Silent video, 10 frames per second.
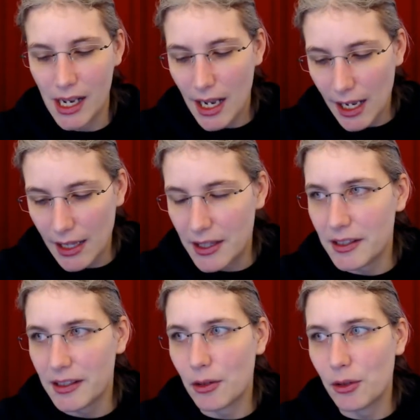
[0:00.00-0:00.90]
And this
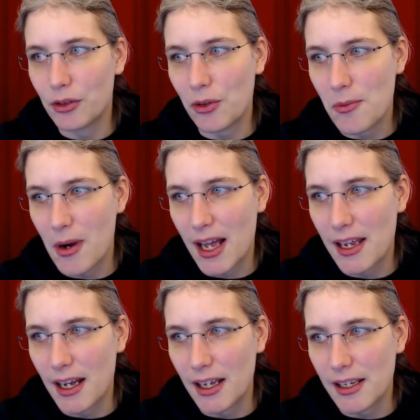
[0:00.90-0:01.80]
is also why
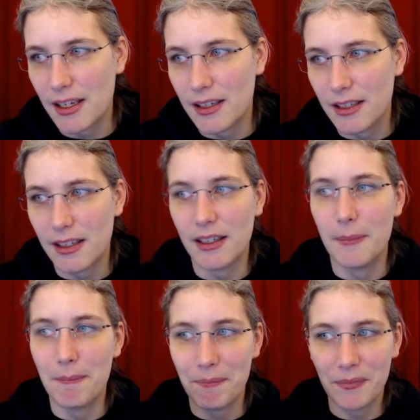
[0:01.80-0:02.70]
I
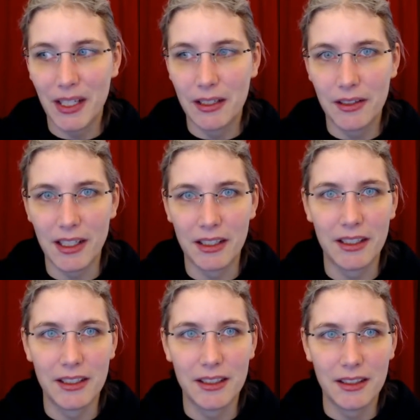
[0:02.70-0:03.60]
um,
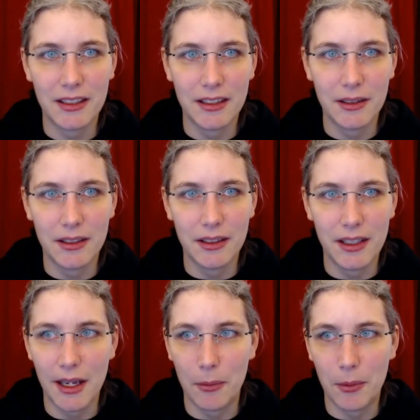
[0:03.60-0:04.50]
started
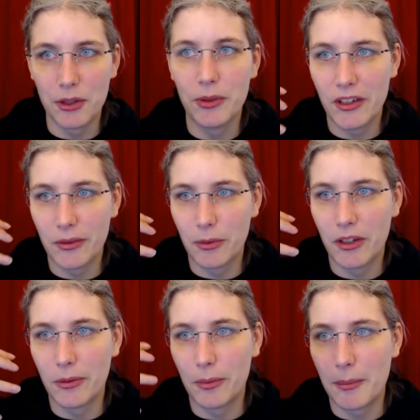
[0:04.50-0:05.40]
yeah, which which is, which
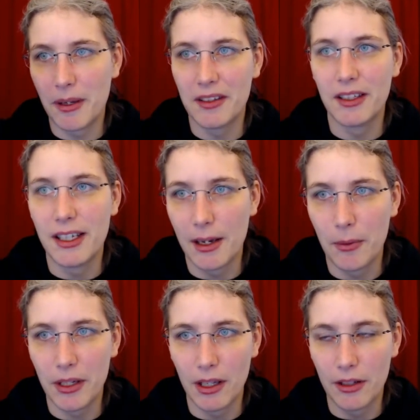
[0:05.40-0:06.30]
is why basically I
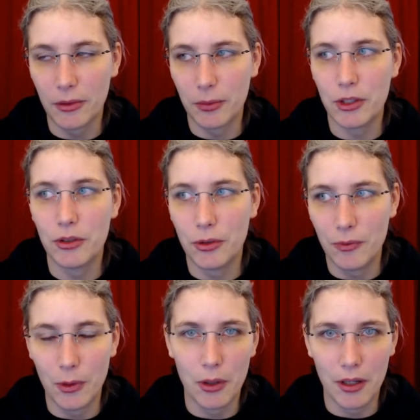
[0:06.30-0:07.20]
went, I switched to
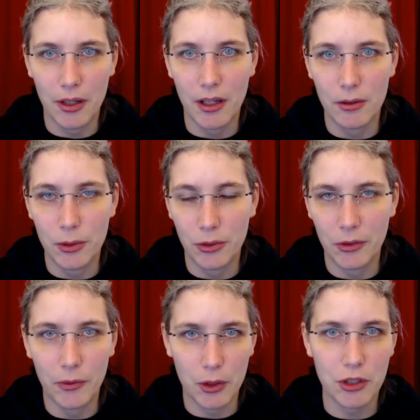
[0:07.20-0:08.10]
ver, uh, using
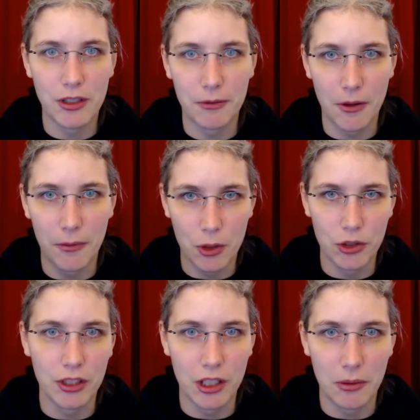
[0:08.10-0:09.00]
Versioneer for the version
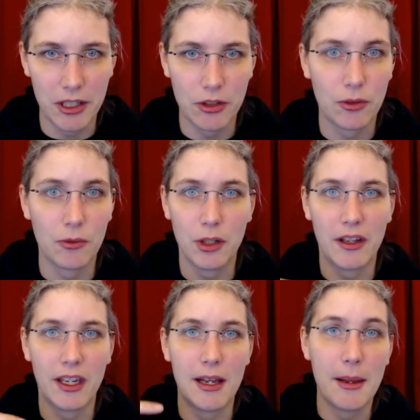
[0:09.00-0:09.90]
generation for the
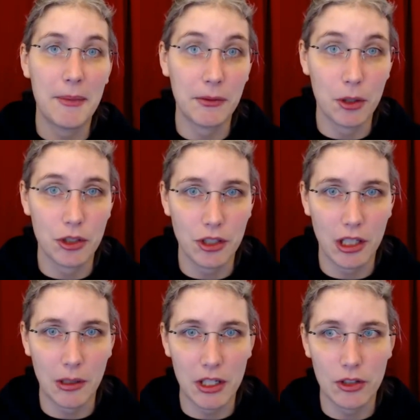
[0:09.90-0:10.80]
dynamic version
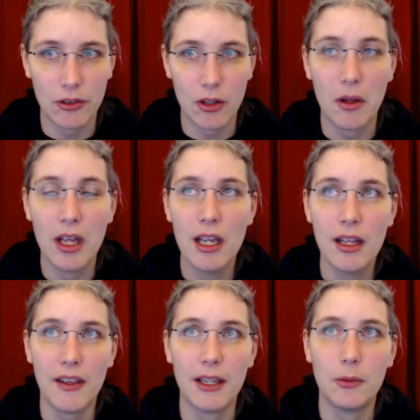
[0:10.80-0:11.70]
generation, so
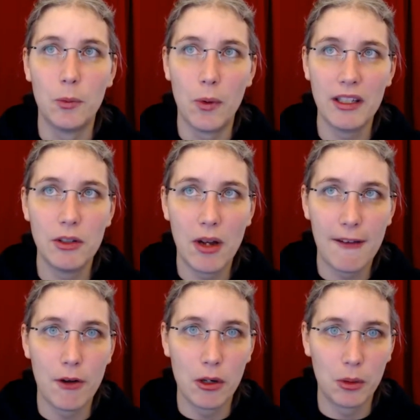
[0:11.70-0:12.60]
that when you
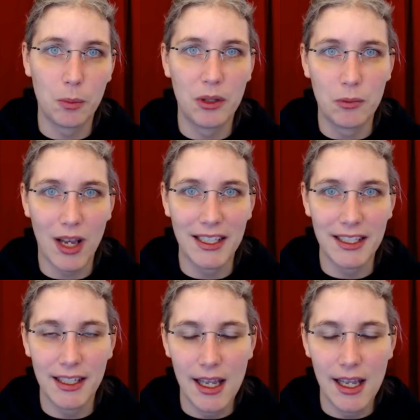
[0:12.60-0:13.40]
have Octoprint running,